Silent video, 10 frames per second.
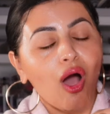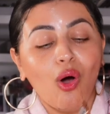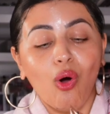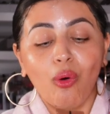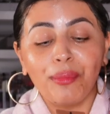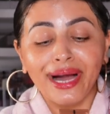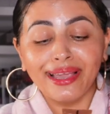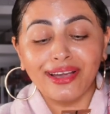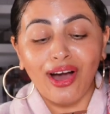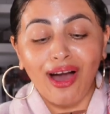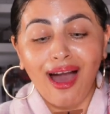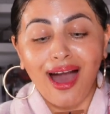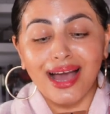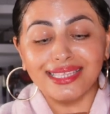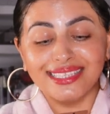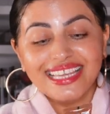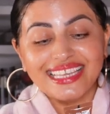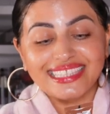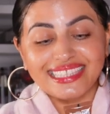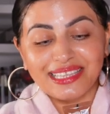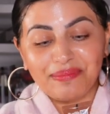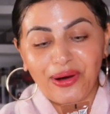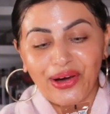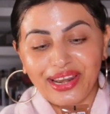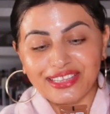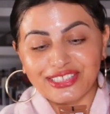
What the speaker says: Oh my god. Is this a body